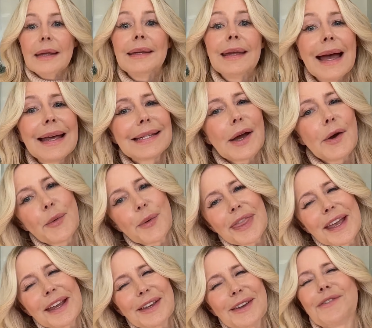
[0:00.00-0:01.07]
Yes. Oh,
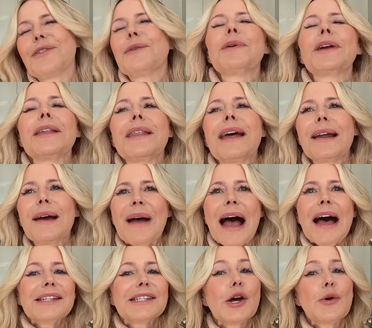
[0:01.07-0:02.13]
thank you for bringing that up.
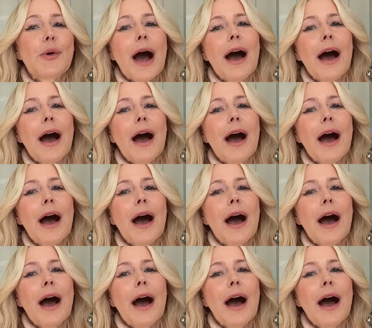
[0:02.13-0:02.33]
So,